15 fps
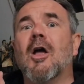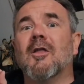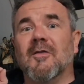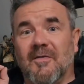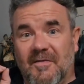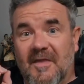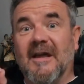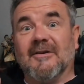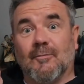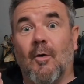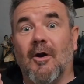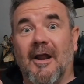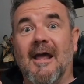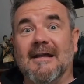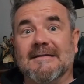This one
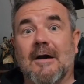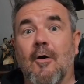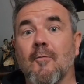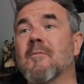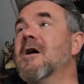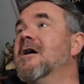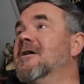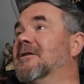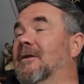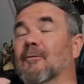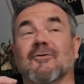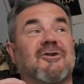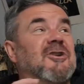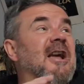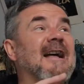hit home. There was
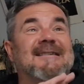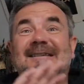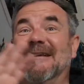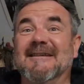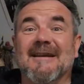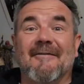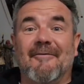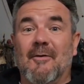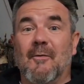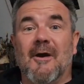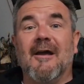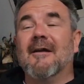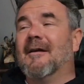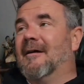Yetis everywhere.